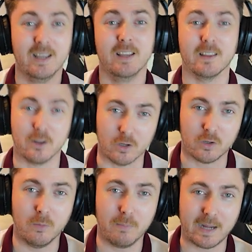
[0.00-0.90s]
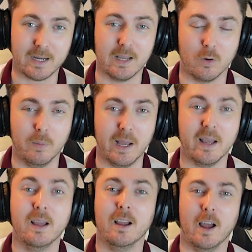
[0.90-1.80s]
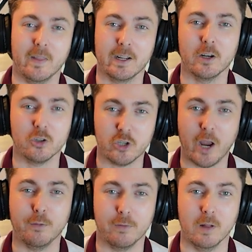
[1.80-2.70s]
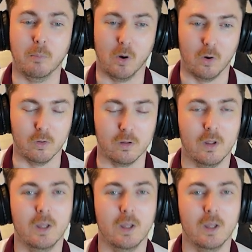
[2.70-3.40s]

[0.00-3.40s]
They're going to come back a little bit, and they're going to show for the ball.